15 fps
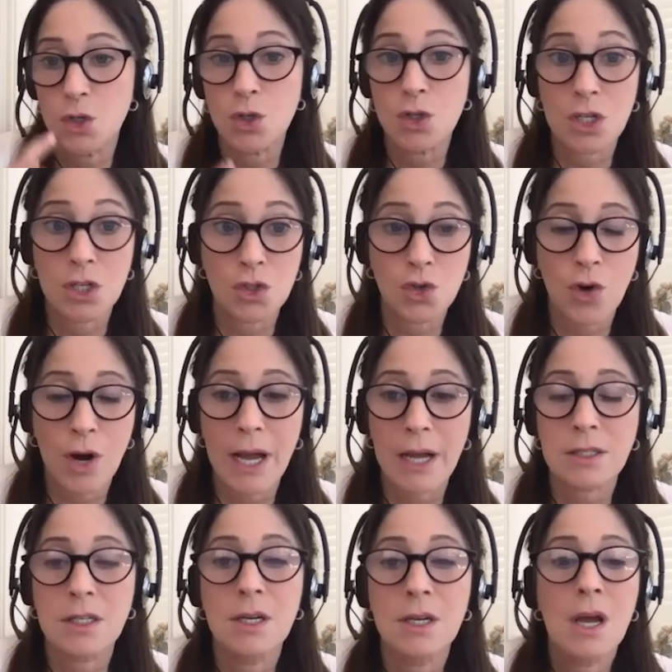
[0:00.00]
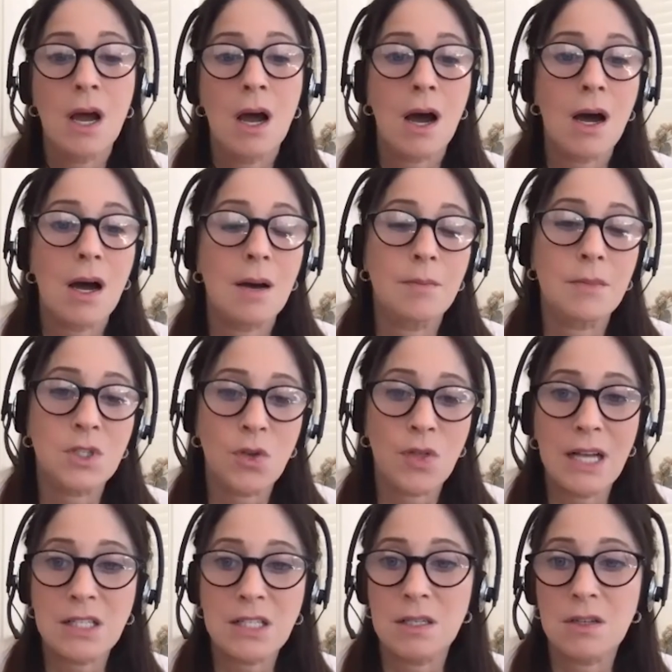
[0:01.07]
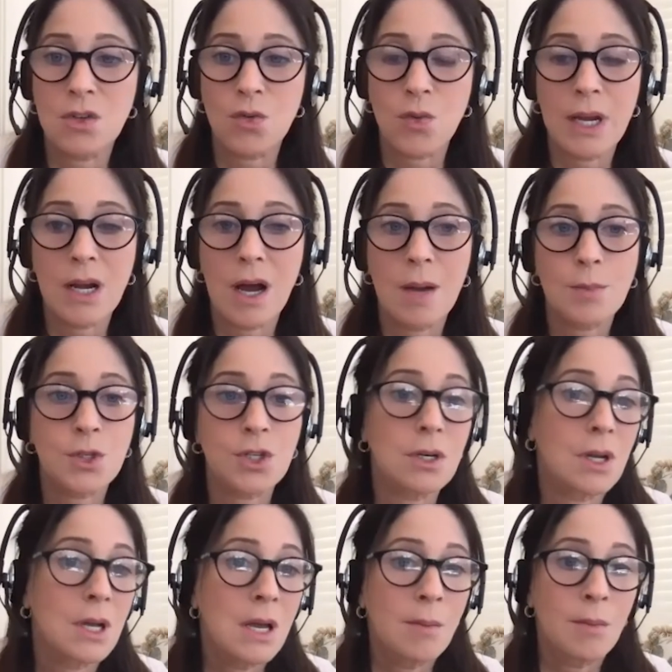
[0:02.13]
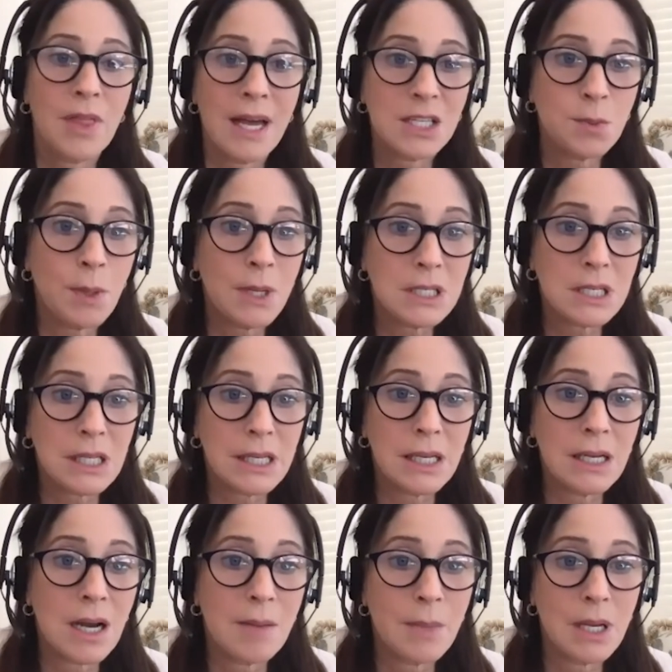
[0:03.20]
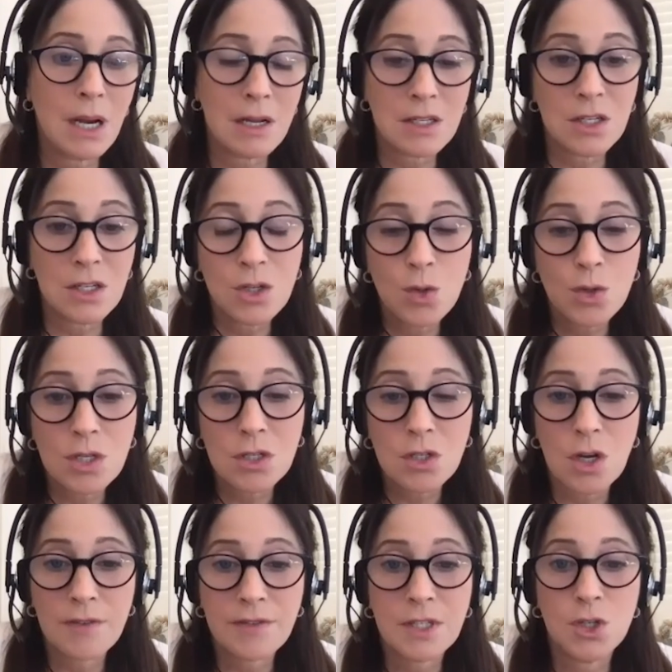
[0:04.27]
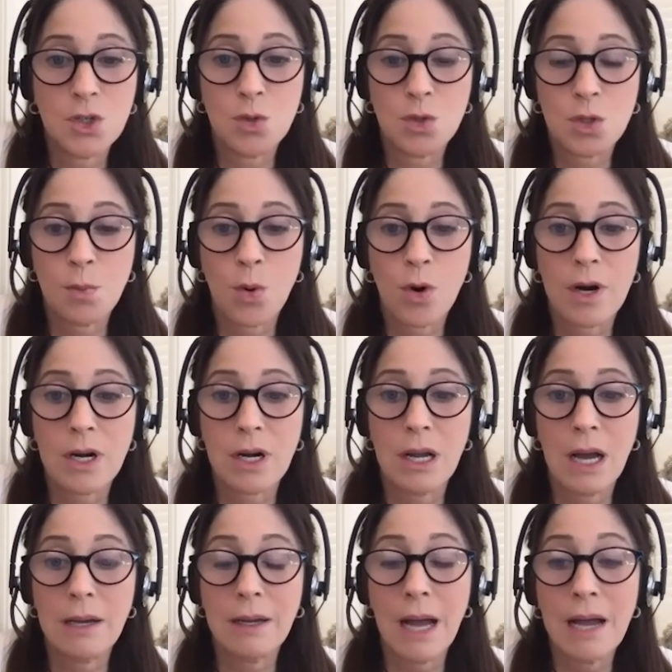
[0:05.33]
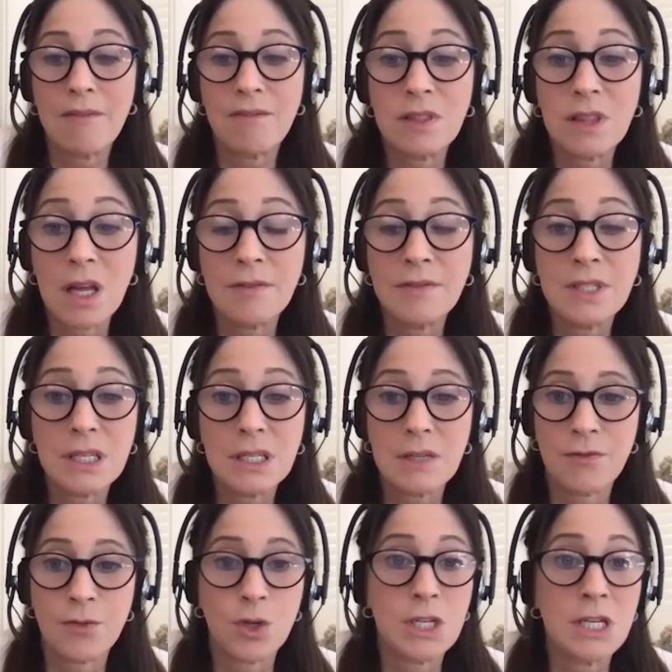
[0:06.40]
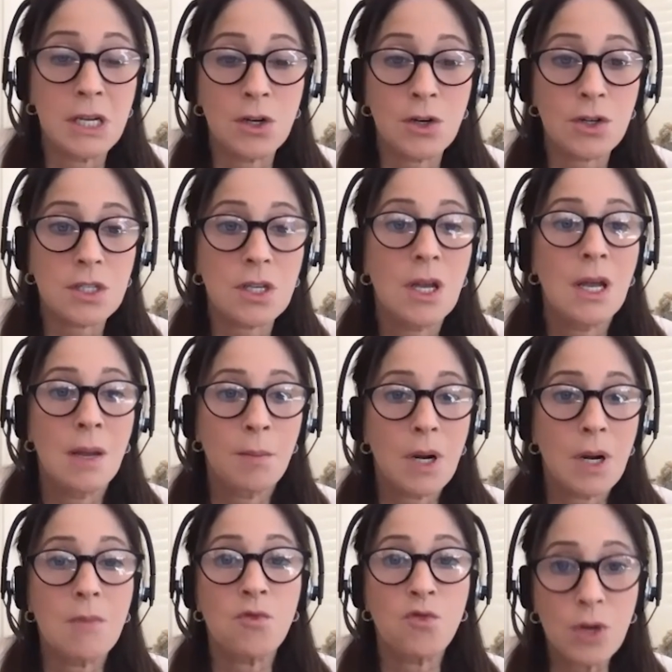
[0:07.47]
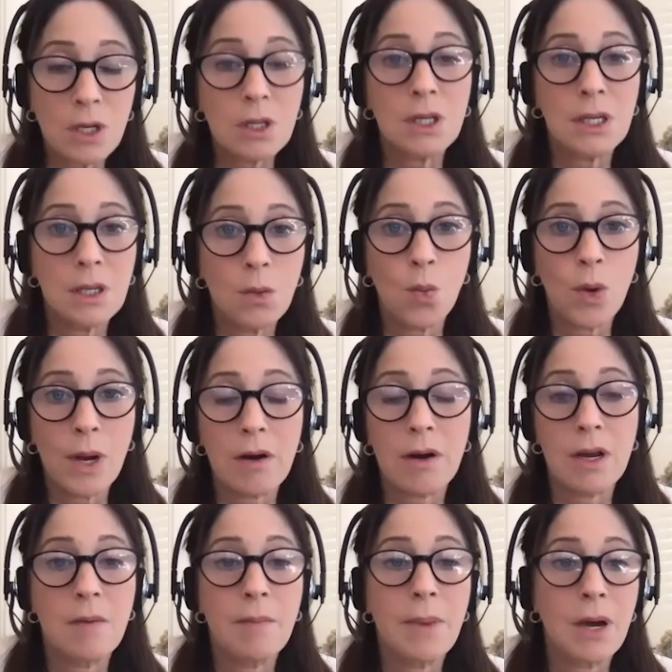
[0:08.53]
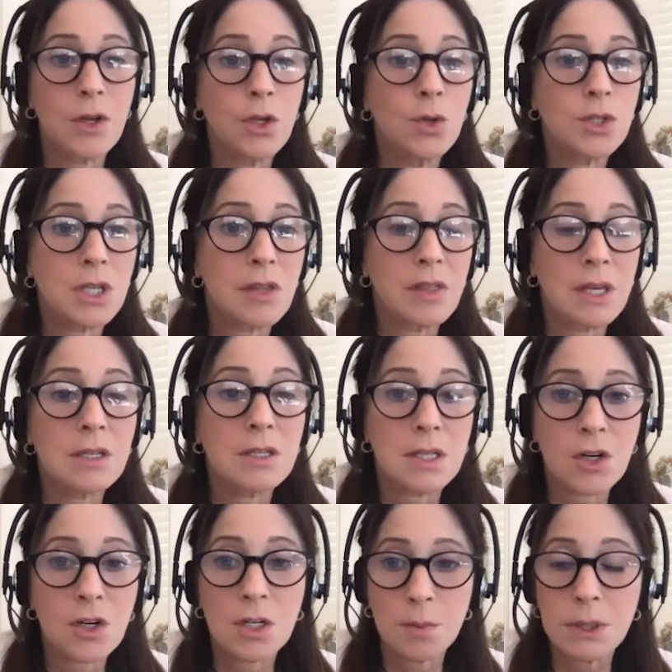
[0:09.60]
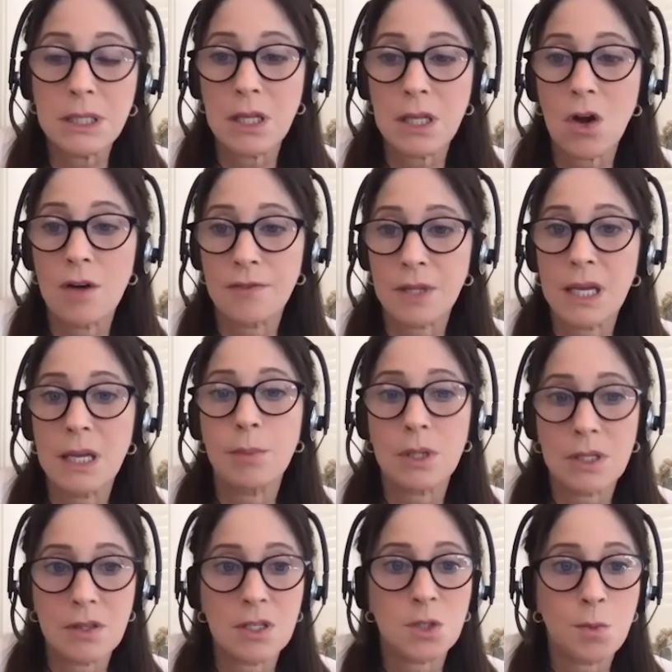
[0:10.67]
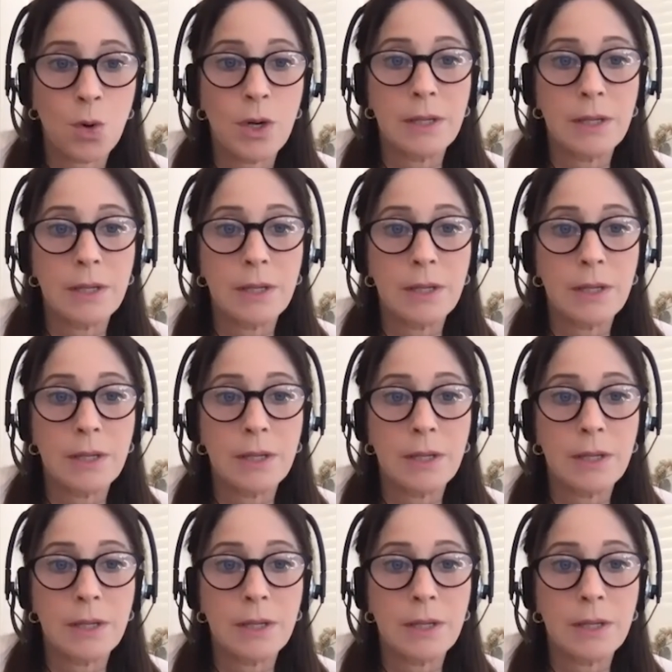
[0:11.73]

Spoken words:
contract. So that's a great option. But that's basically it. I mean, using soft tissue support, I've loved it for years, but I'm really wary about using things that are completely off-label at this point.